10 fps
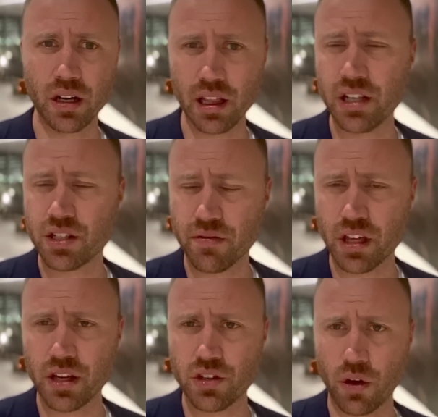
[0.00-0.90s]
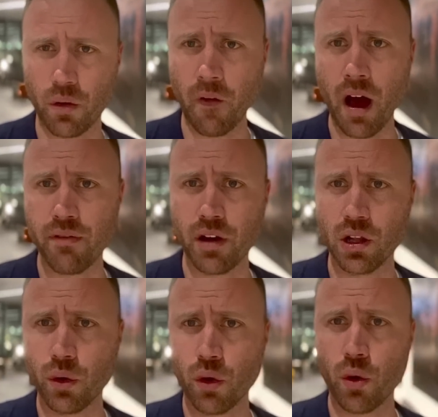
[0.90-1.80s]
at least if things
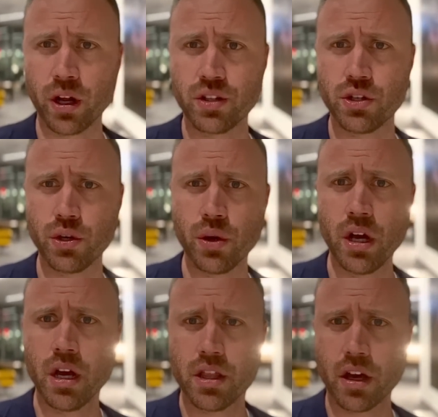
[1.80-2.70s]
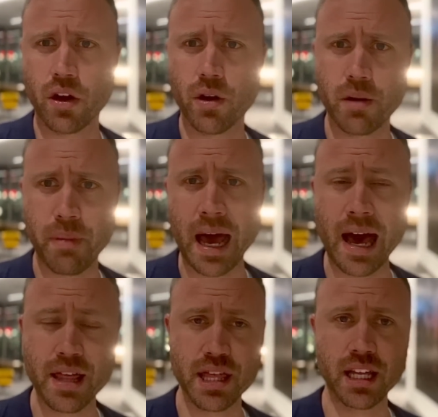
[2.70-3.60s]
follow according to the current path.